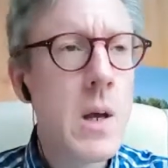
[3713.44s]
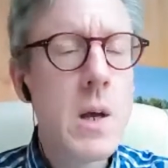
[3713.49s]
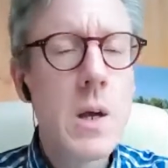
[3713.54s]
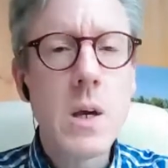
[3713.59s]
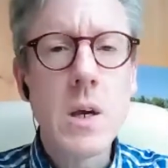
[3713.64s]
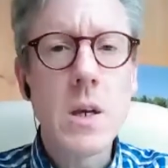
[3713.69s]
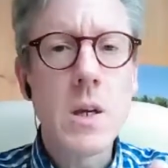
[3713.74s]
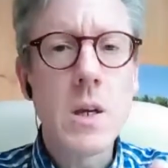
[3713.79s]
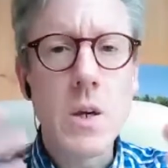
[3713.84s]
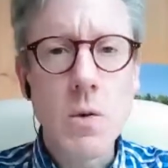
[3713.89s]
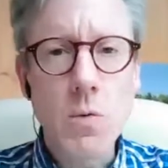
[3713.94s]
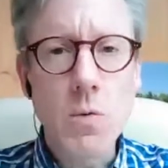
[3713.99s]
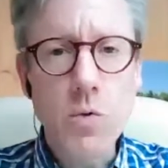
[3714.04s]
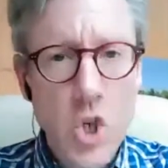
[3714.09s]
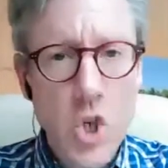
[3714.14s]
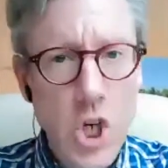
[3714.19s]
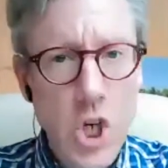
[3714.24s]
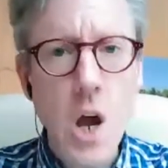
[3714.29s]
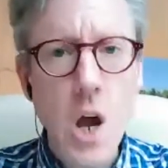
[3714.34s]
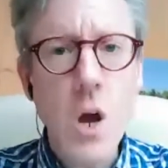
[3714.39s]
You
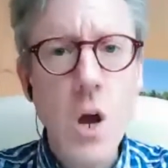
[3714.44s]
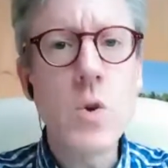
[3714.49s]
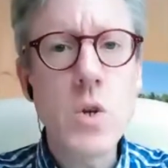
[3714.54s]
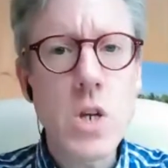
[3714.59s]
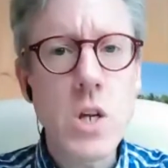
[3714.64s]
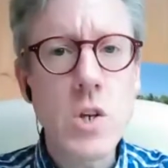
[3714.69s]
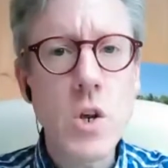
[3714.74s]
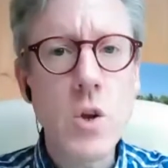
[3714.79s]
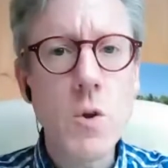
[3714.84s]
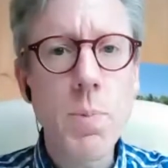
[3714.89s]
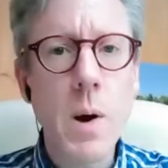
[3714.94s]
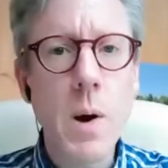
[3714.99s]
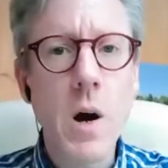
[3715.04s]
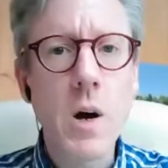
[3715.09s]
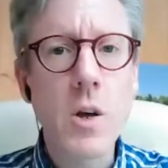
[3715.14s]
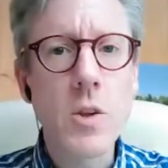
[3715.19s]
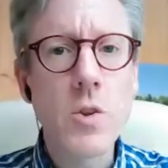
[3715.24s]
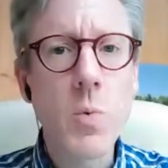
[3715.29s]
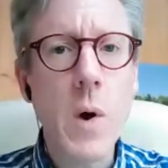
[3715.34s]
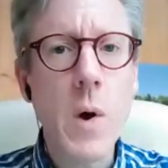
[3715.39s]
chose a new
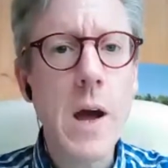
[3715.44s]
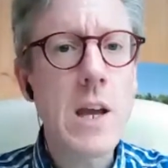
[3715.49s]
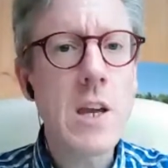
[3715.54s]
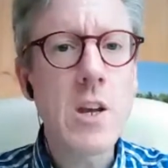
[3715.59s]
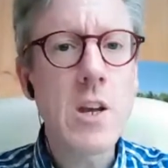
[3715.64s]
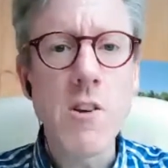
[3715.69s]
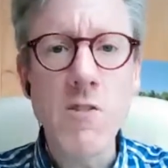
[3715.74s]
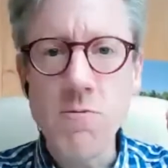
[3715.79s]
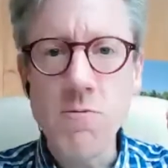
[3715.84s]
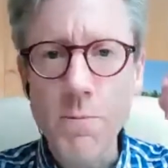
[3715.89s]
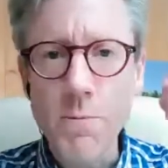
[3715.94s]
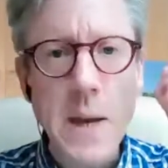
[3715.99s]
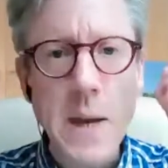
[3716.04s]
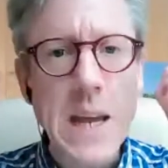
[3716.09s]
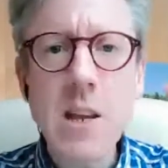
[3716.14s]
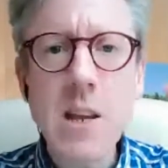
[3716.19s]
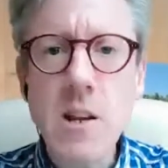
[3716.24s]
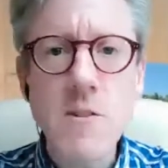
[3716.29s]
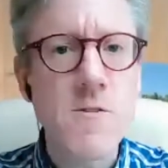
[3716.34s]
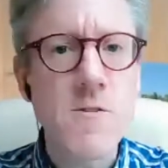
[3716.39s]
pathway. You've been
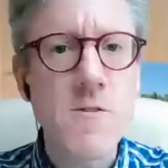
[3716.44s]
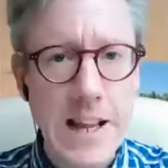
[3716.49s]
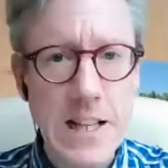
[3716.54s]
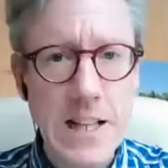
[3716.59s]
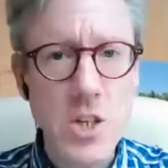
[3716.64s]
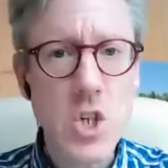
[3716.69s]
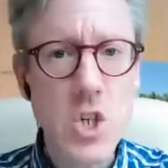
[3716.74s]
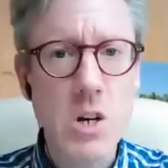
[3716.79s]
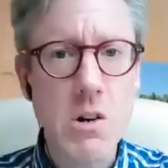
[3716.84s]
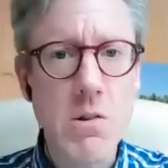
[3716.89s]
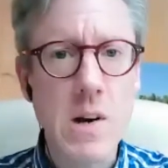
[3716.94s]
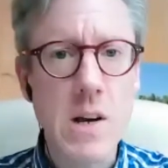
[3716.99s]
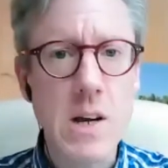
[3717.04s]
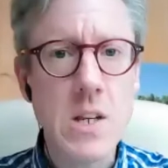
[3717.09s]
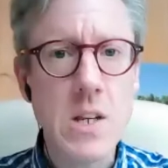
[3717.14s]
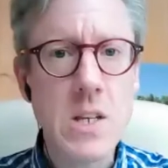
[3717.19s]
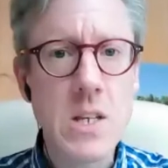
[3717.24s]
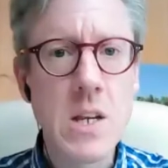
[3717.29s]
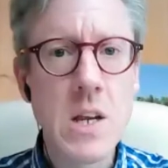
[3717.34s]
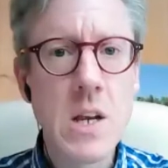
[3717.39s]

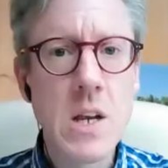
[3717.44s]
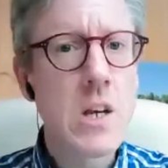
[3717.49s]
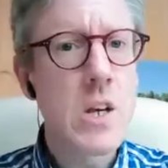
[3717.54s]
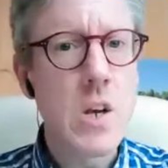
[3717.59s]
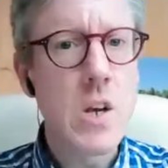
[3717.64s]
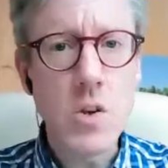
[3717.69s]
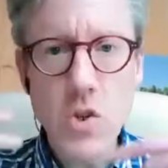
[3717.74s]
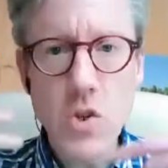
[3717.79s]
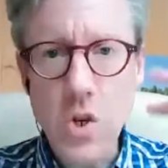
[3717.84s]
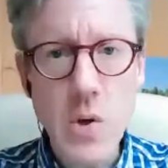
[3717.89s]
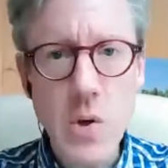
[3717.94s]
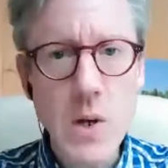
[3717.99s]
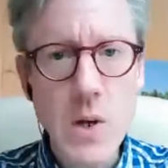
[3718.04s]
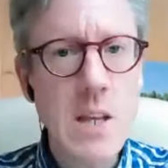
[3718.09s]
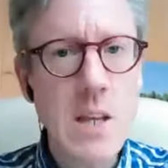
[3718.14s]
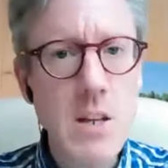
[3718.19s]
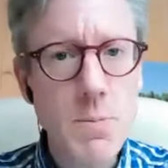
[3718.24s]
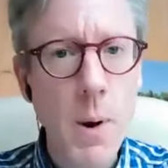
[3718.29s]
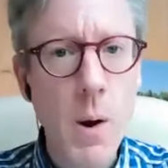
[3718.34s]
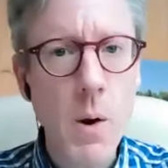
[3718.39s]
adventurous. You're doing
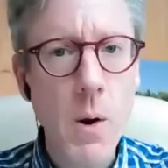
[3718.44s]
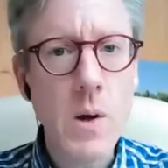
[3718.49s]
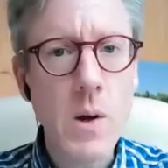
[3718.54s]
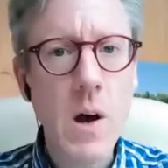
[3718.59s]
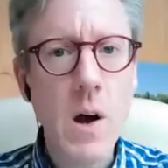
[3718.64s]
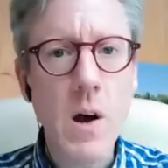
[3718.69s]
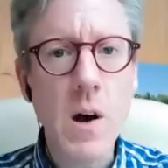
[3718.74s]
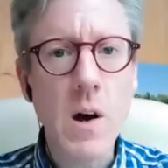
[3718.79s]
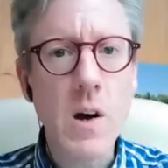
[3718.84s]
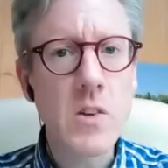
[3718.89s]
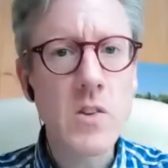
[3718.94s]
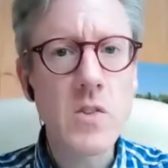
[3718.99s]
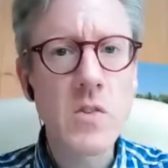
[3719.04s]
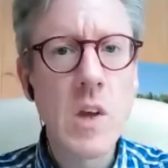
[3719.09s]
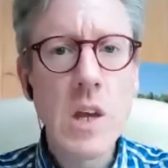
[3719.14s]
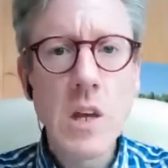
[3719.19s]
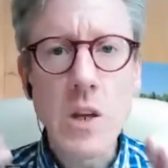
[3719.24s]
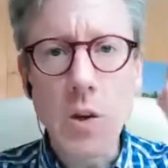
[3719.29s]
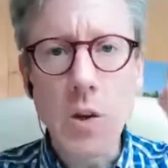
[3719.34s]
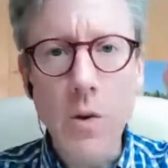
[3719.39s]
these podcasts.
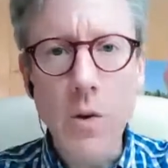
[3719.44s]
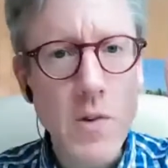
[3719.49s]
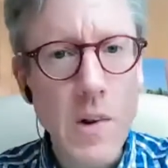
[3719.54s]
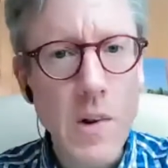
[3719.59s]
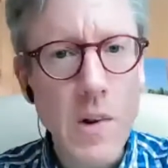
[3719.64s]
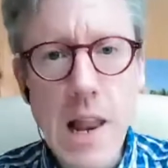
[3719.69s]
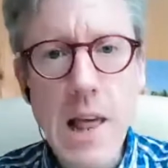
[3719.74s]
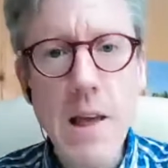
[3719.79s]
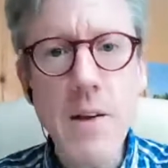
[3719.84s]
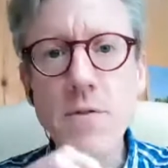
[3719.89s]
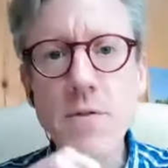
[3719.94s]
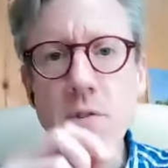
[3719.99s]
You've lived in